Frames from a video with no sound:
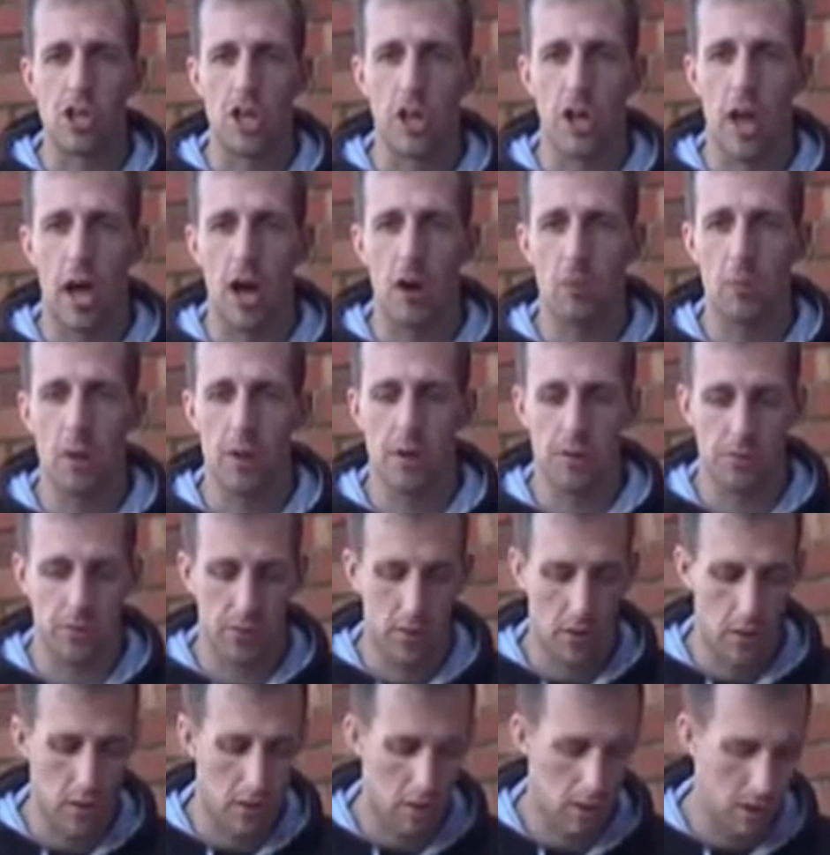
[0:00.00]
to show you
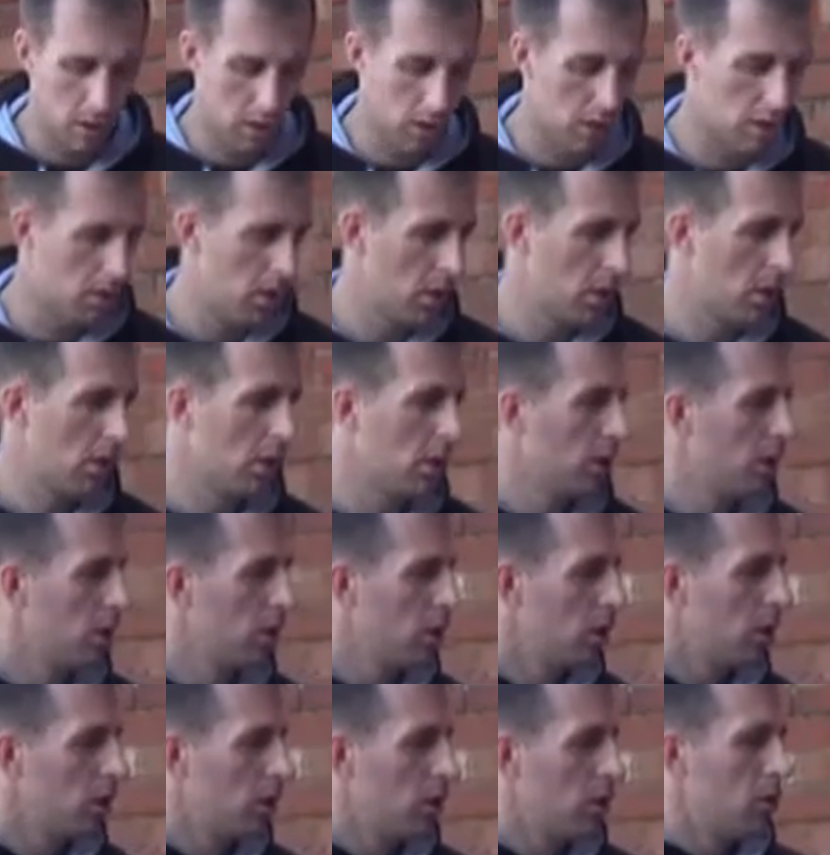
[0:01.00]
elbows.
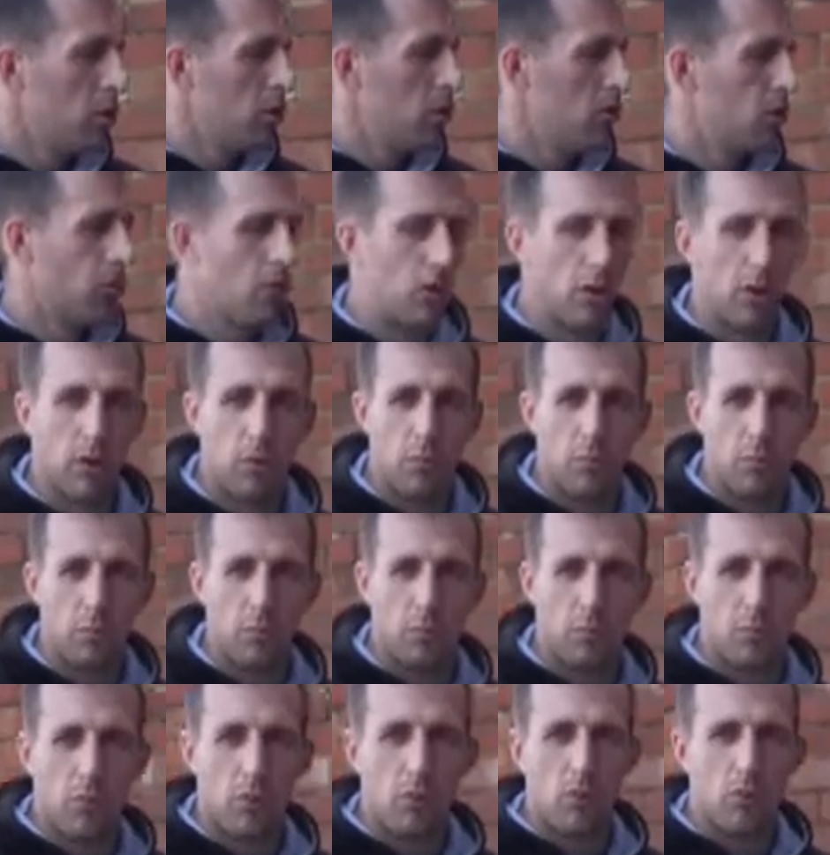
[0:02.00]
So
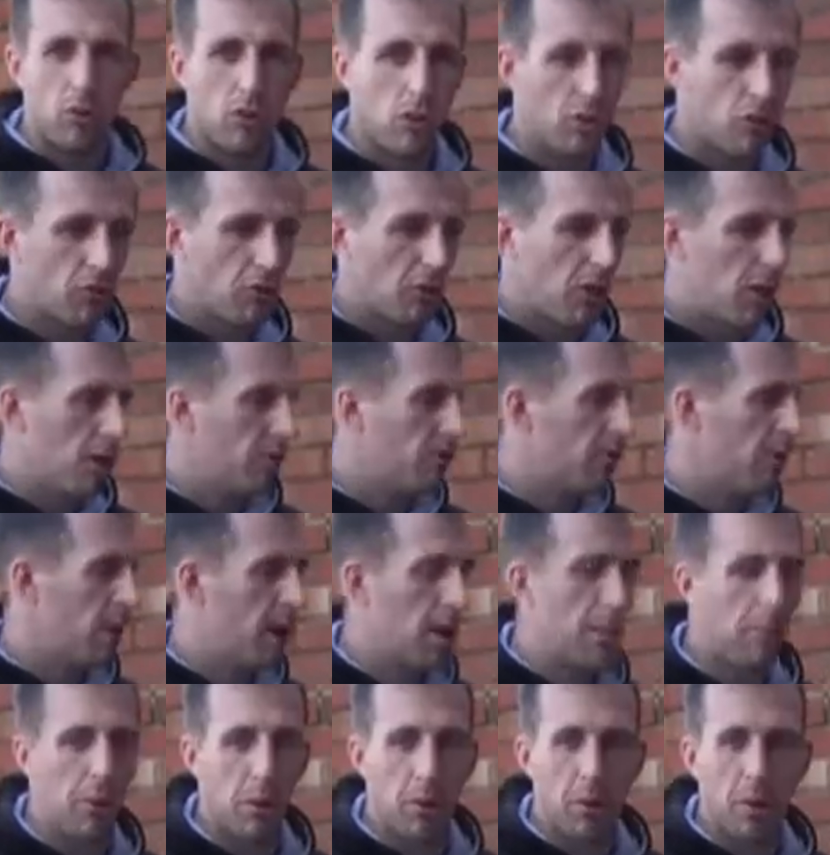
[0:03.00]
to utilise an
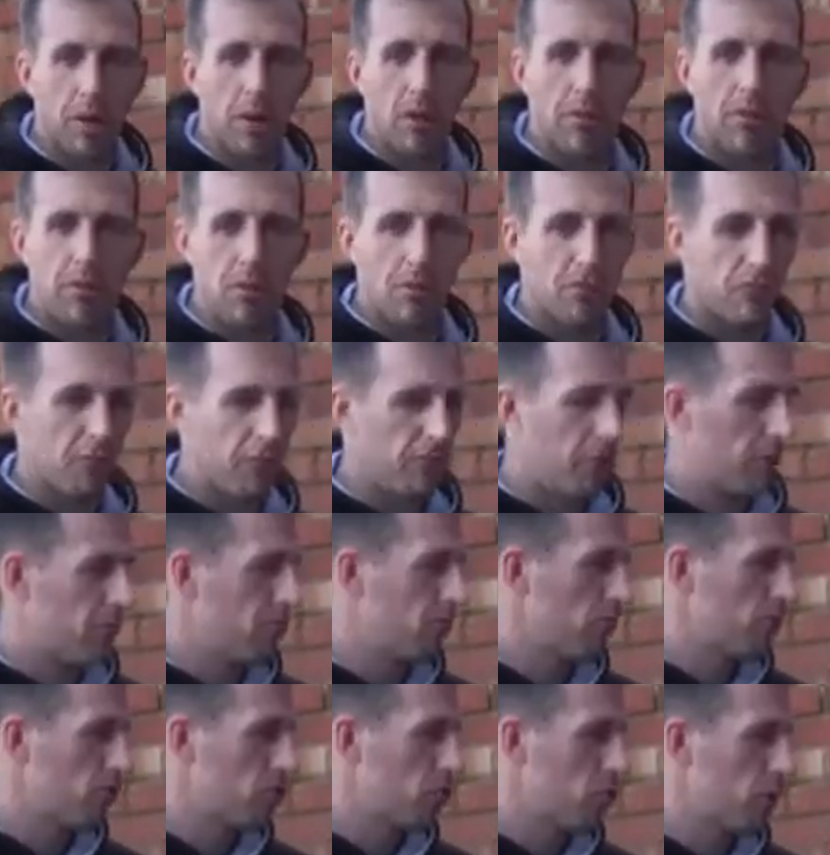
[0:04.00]
elbow in a
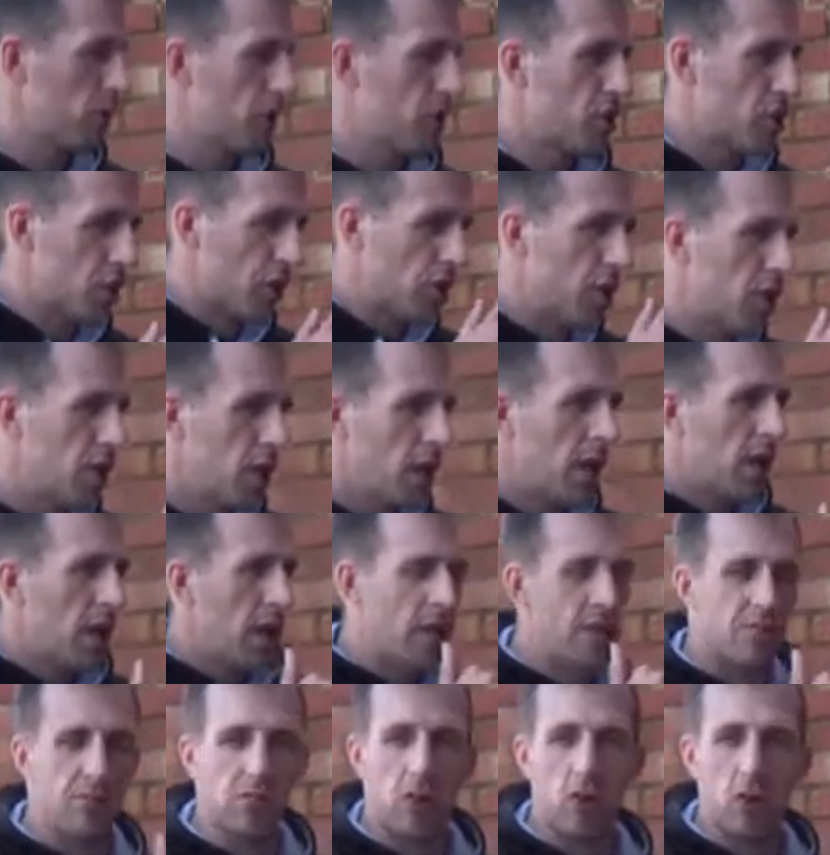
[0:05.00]
self-defense situation,
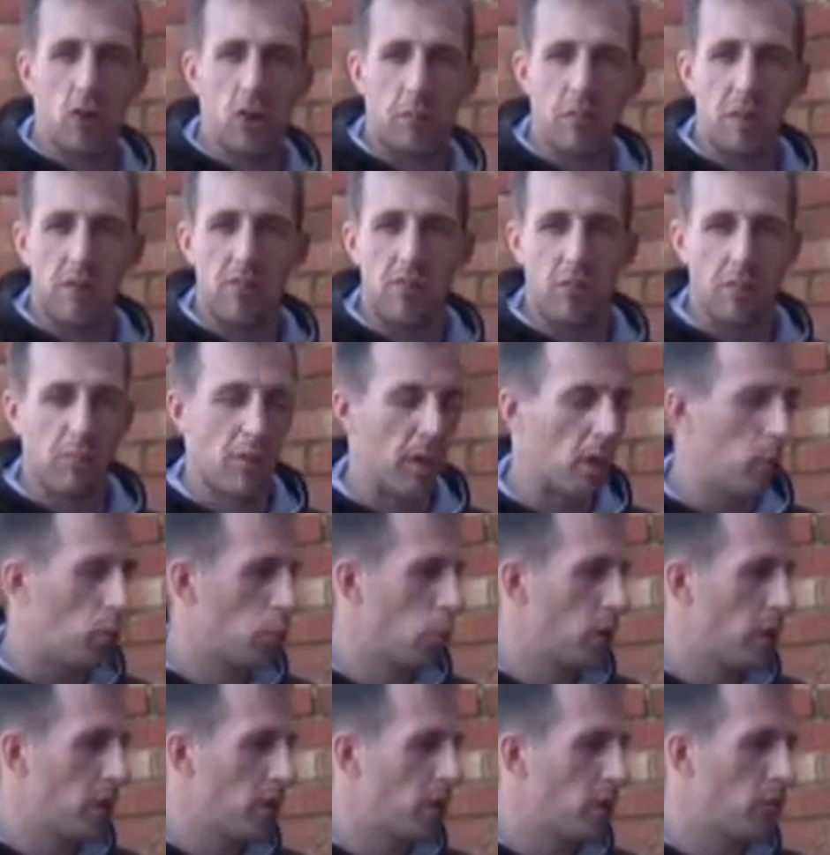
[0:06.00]
it's not going to be something
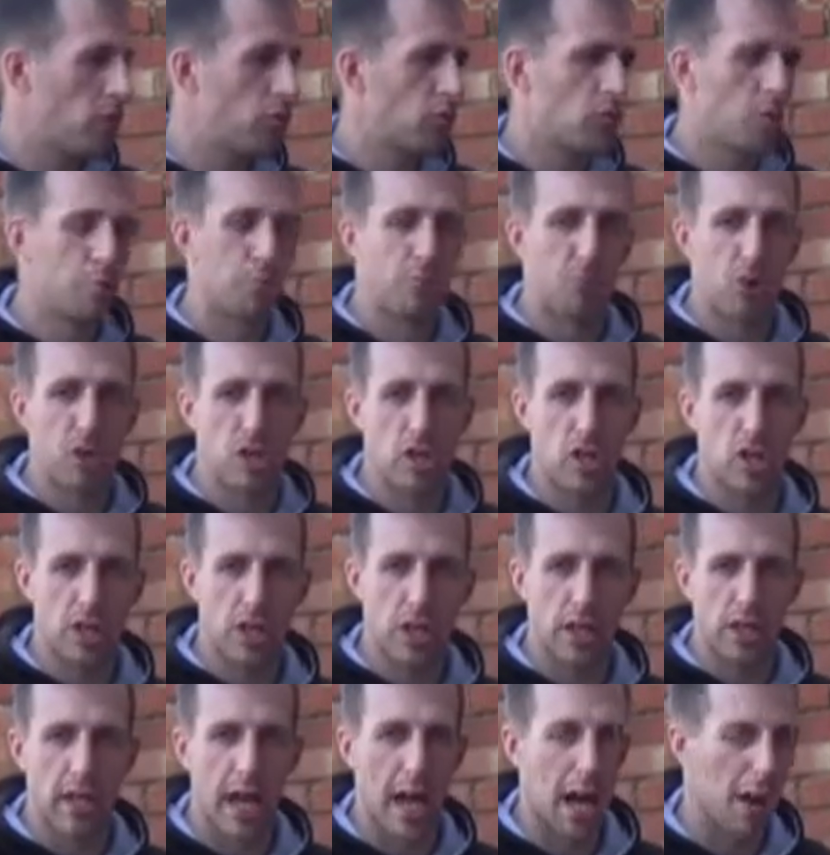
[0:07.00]
we use to bridge
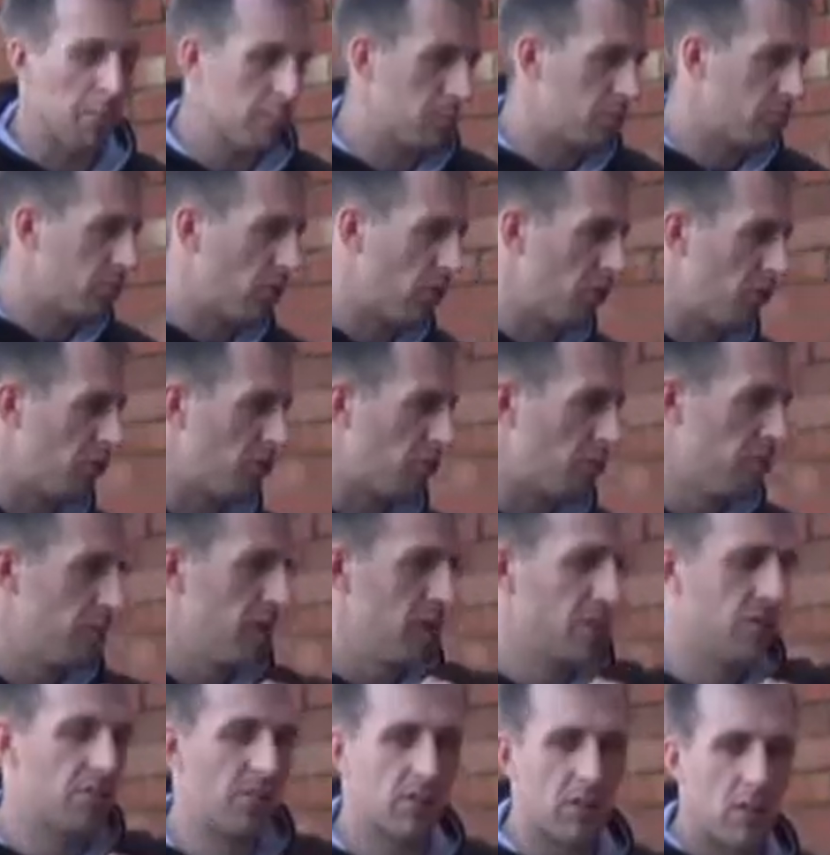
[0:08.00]
the gap. So from
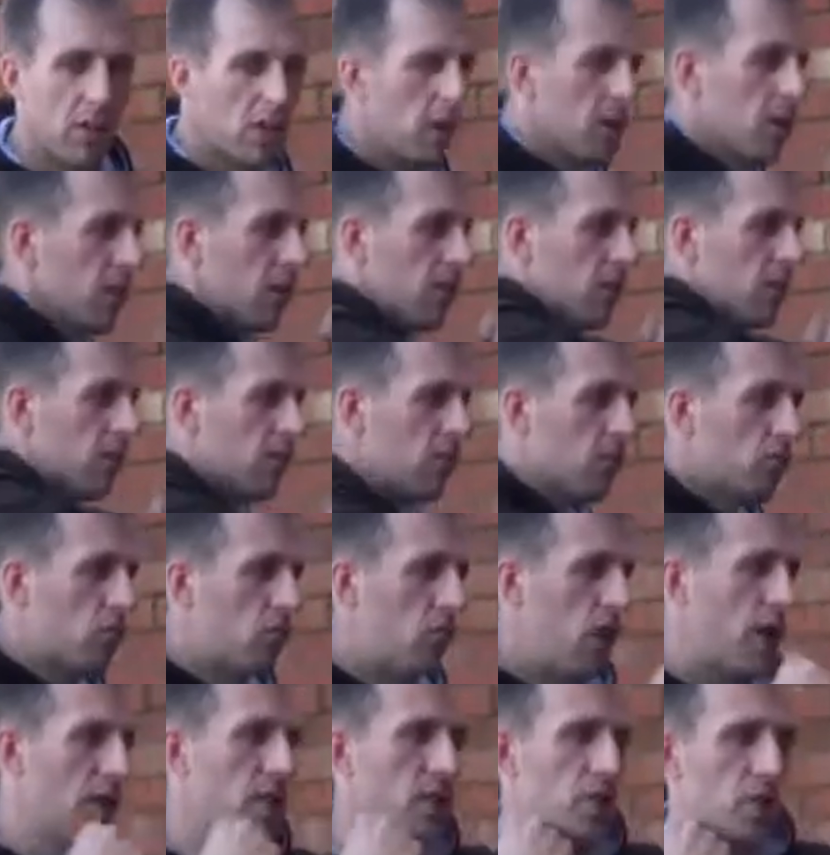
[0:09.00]
this
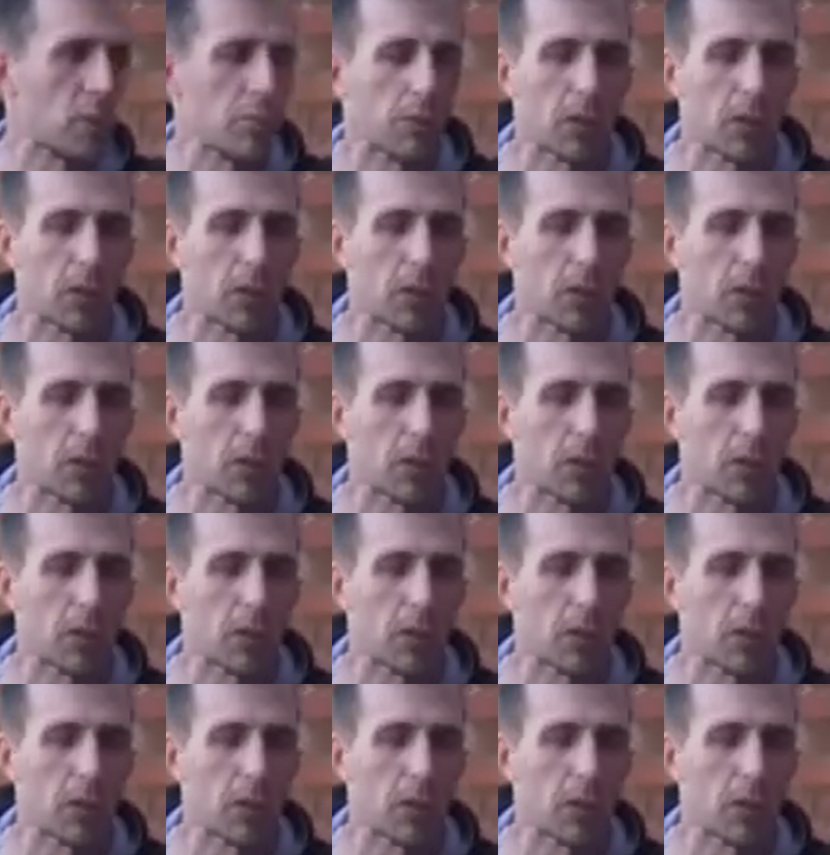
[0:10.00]
range